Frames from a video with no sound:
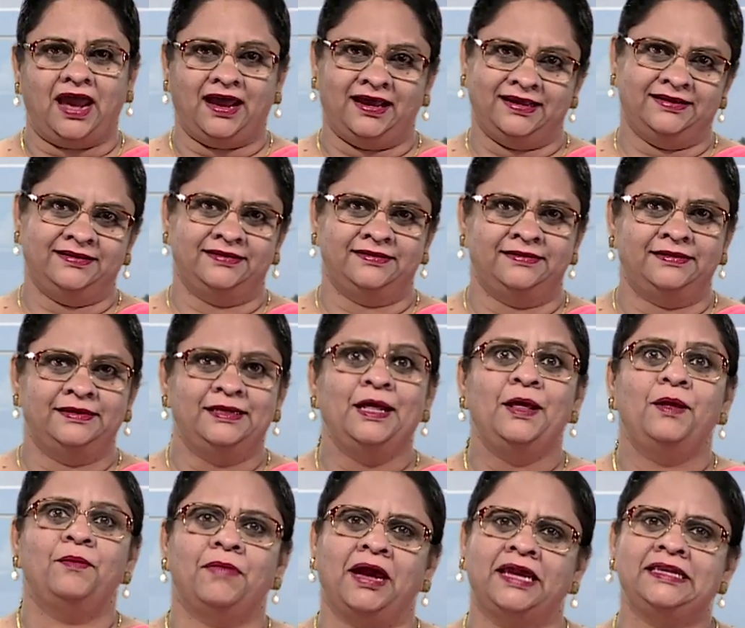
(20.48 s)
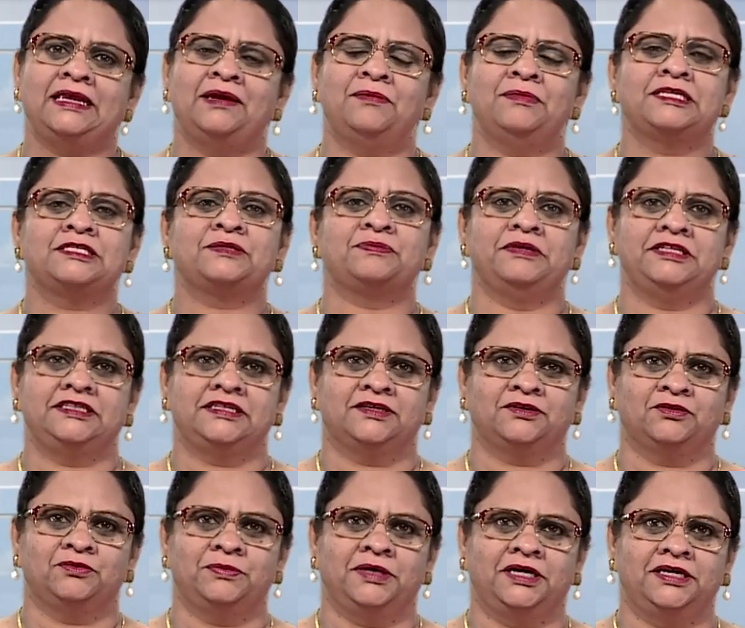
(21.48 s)
Hi, my name is Meeta
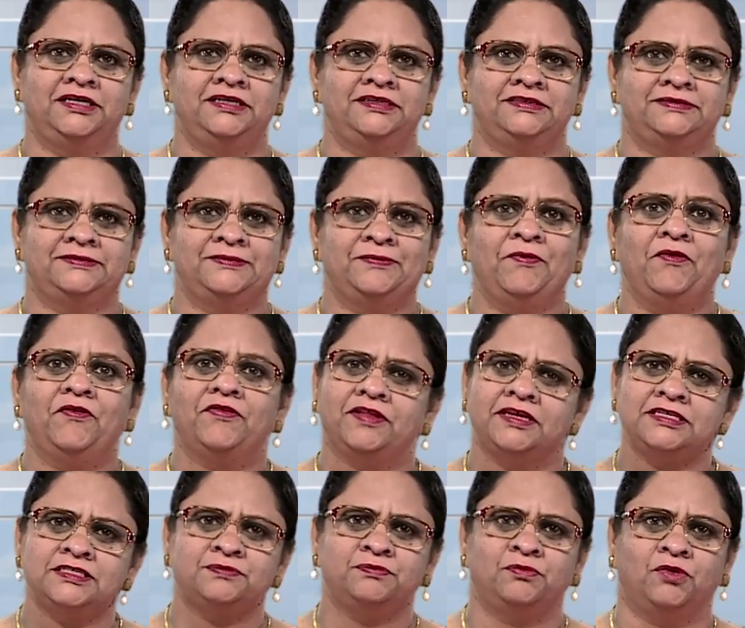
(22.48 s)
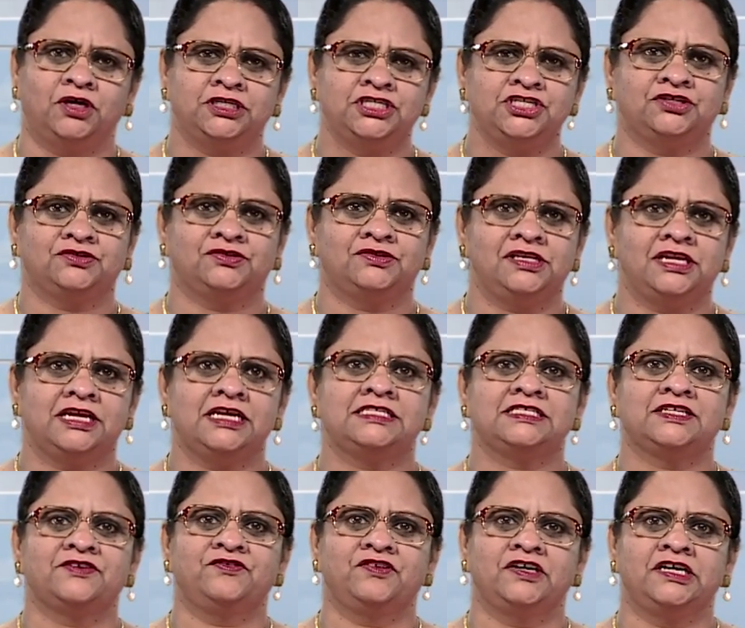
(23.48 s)
Kumar. This module is
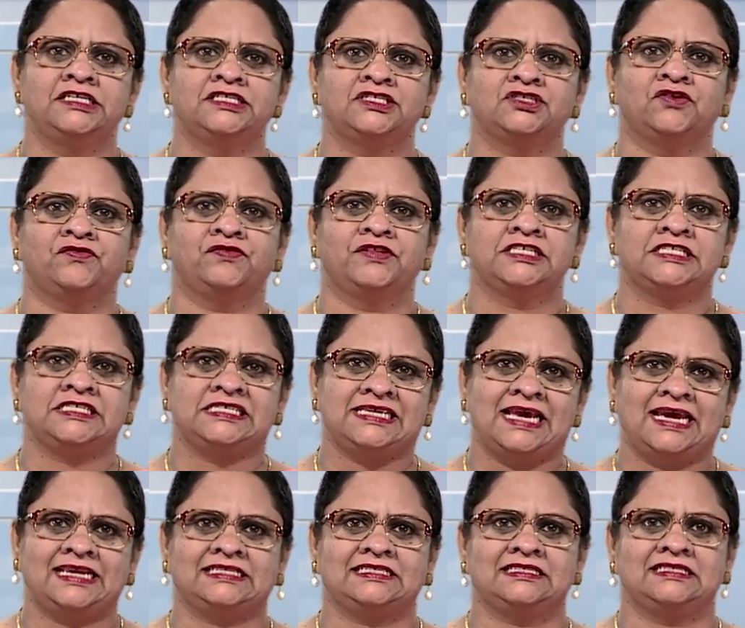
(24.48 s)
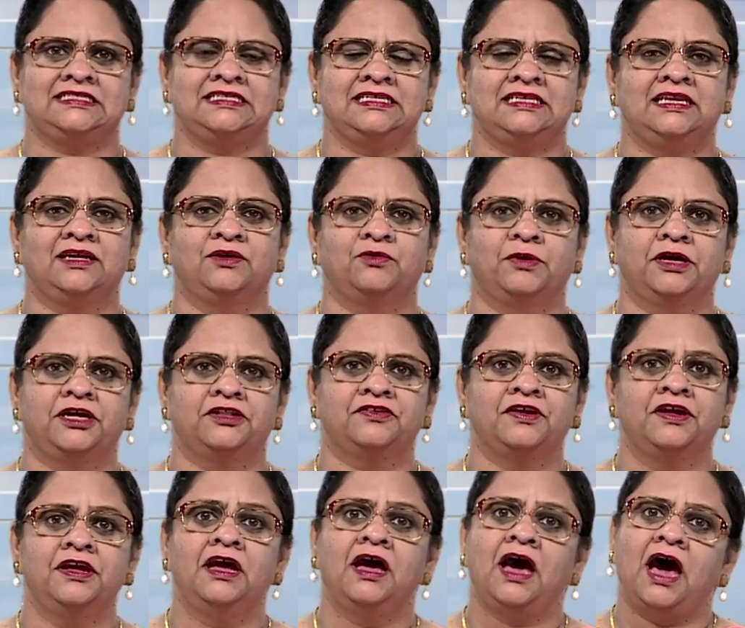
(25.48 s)
the first of the set dealing with
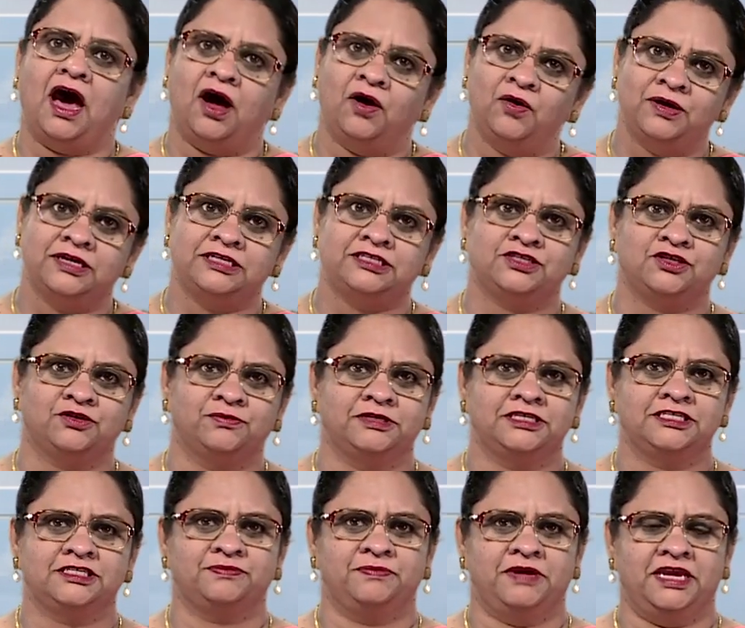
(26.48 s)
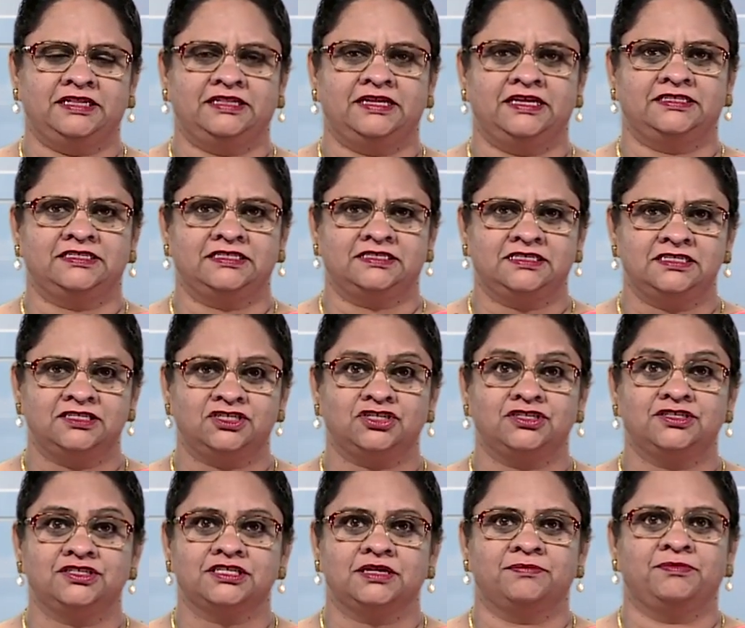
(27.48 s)
how consumers make their
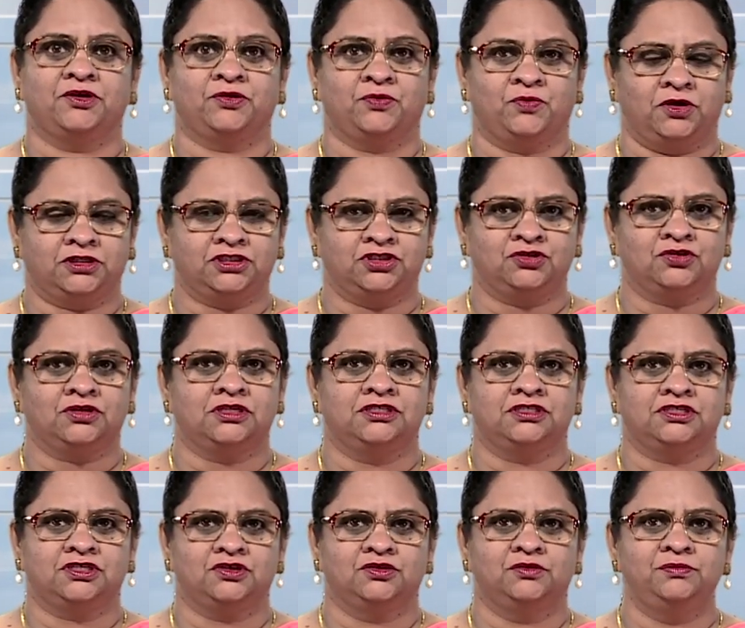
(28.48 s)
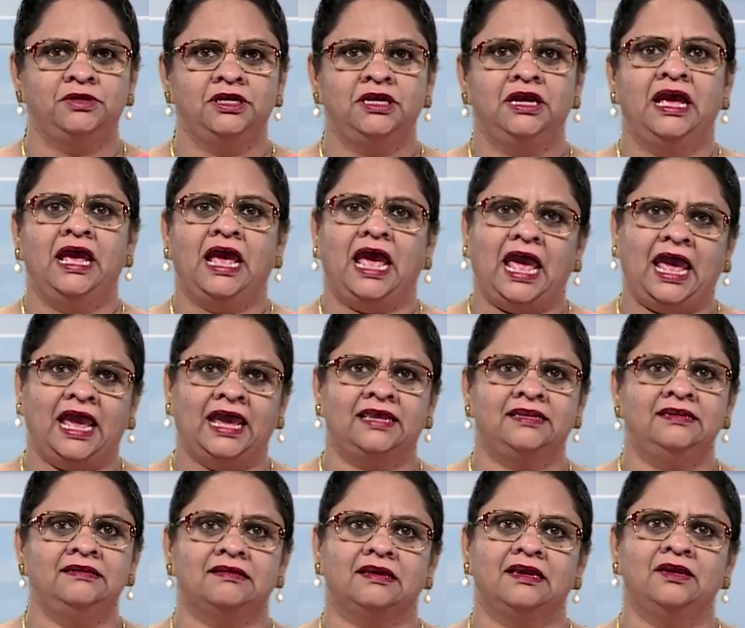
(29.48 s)
decisions about what to consume
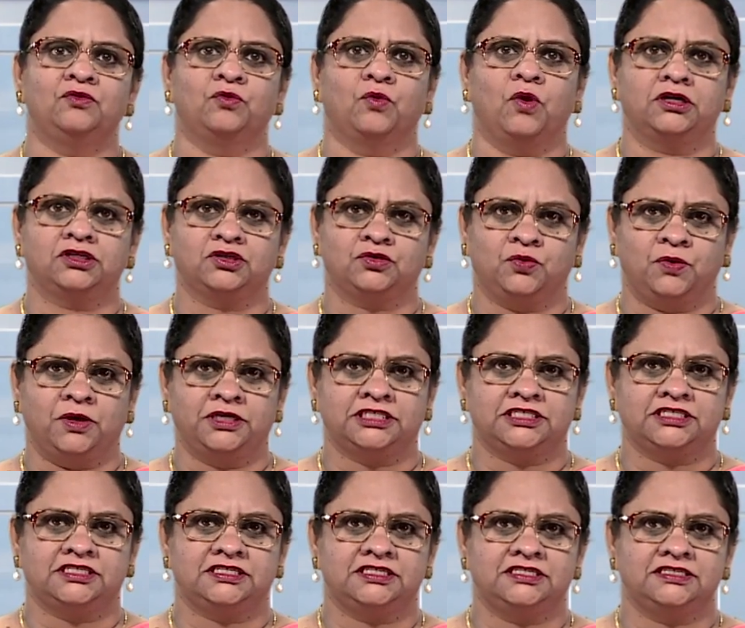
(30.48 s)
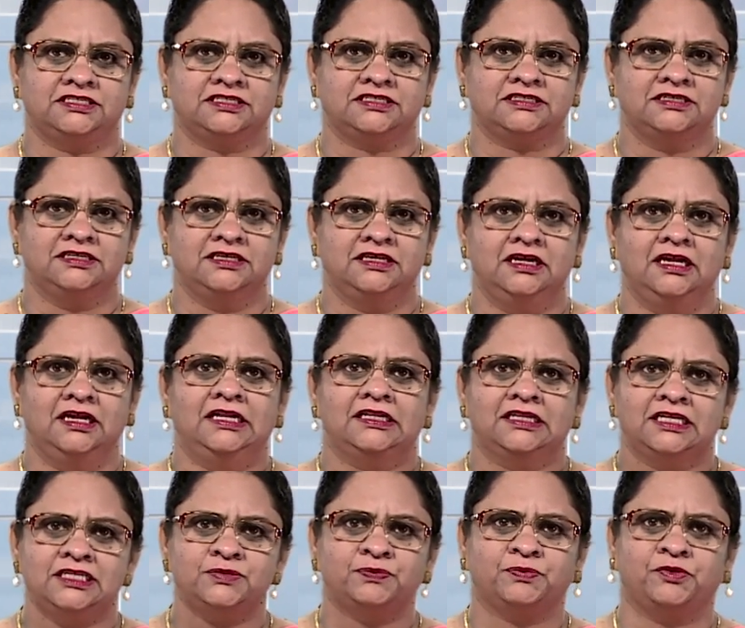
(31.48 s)
and in what quantities.
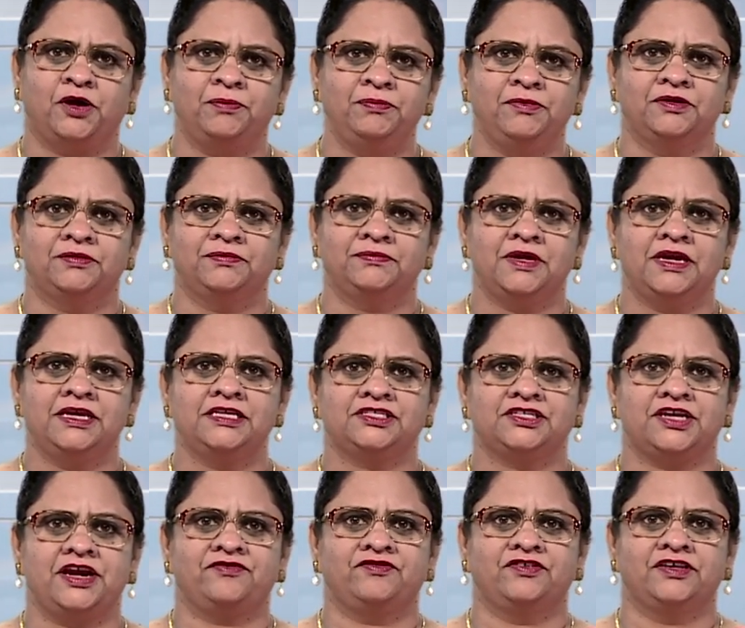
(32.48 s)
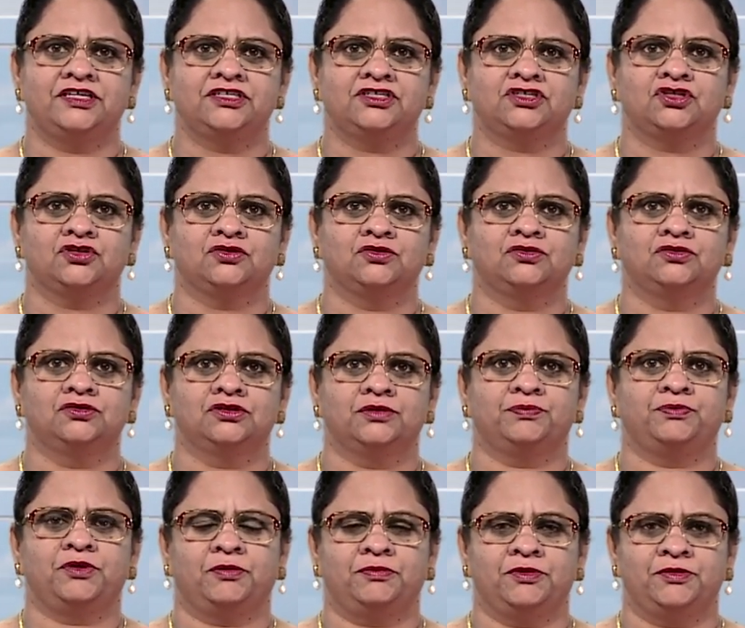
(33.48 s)
This problem is referred to the
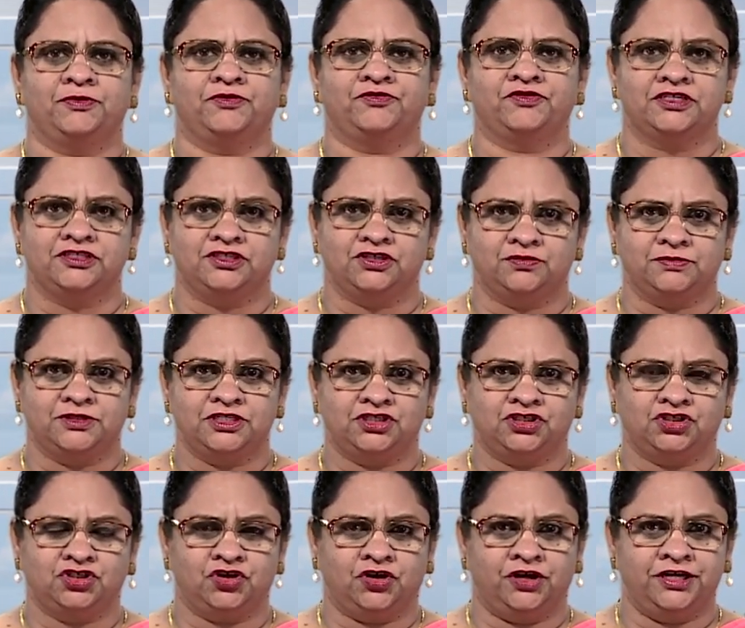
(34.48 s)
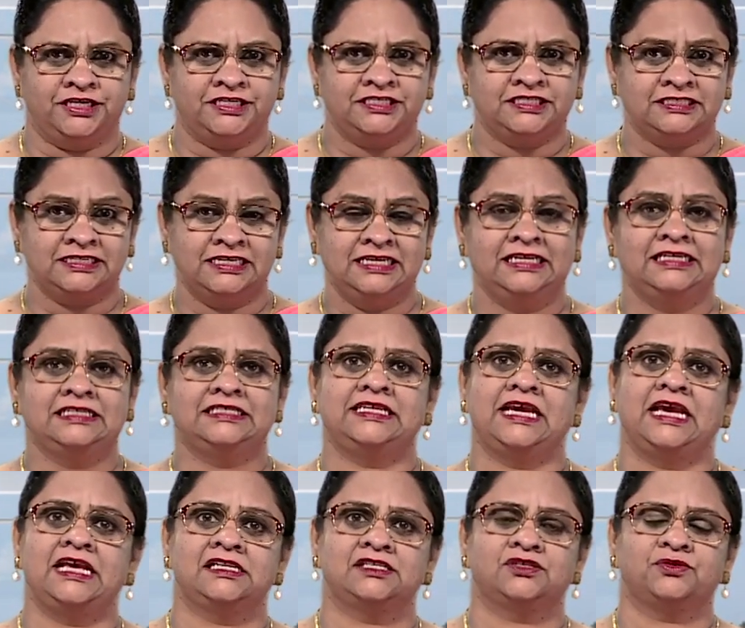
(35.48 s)
problem of consumers' choice
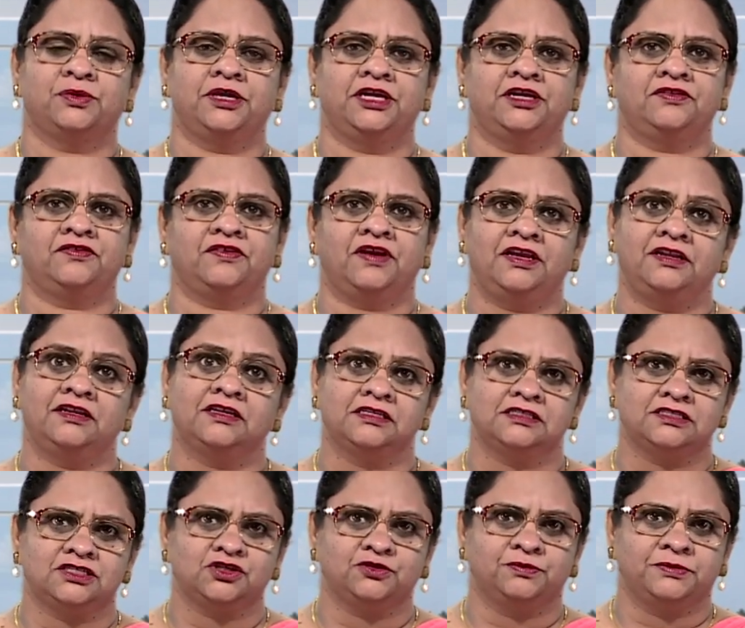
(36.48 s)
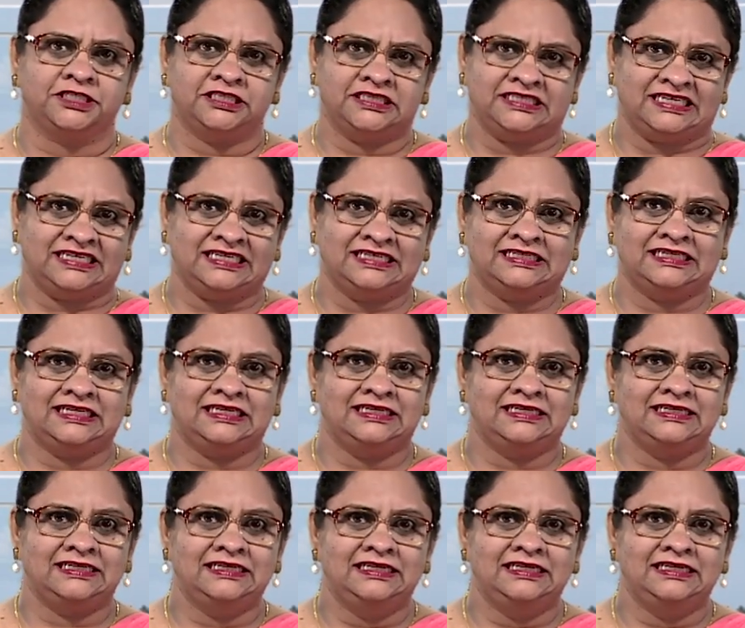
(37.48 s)
dealt with in consumer theory.